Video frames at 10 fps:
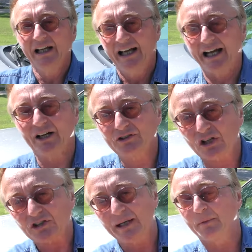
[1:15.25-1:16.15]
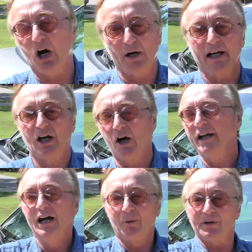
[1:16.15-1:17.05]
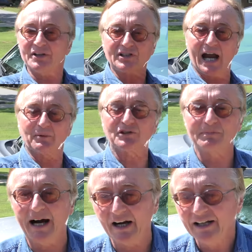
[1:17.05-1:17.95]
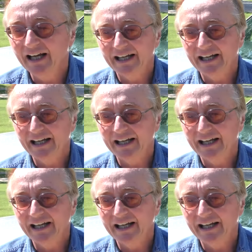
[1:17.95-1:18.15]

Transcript: and it'll just keep going and going. Well, this guy was smart.